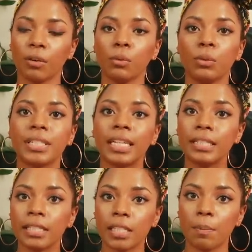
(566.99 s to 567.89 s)
It rules
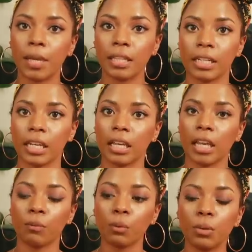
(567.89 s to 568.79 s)
instability.
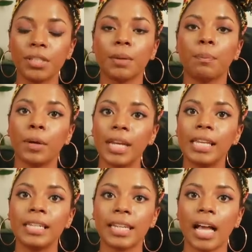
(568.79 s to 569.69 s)
It rules the
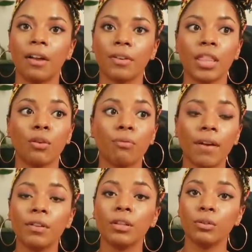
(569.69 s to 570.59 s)
breaking down and the
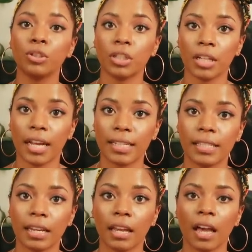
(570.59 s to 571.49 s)

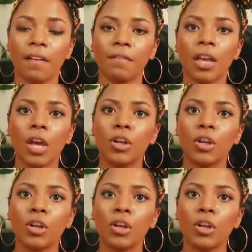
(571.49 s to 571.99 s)
revolutionizing of